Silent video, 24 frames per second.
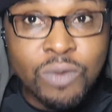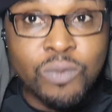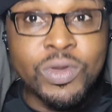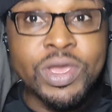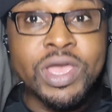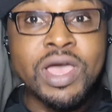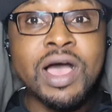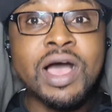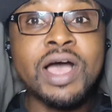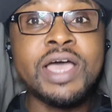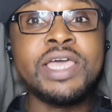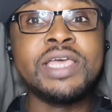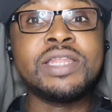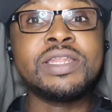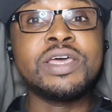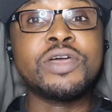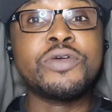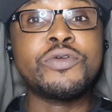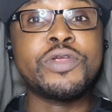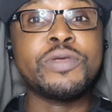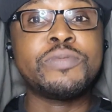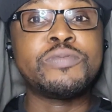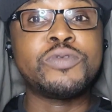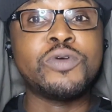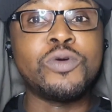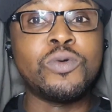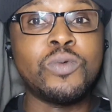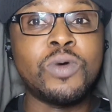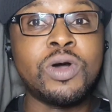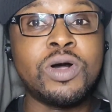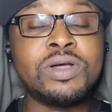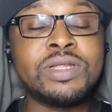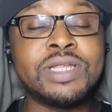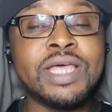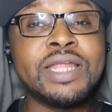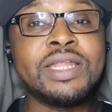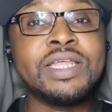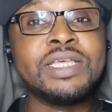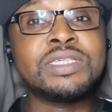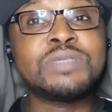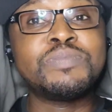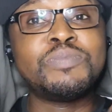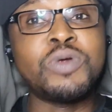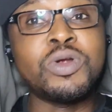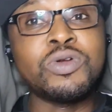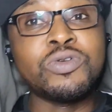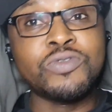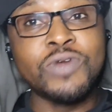we are in the crypto world and
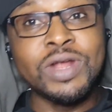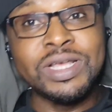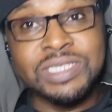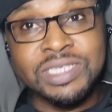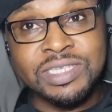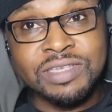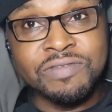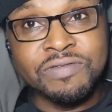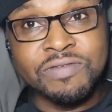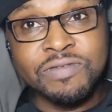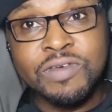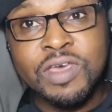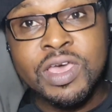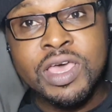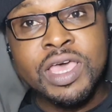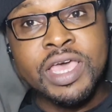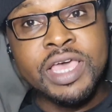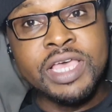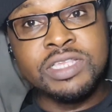it's progressive.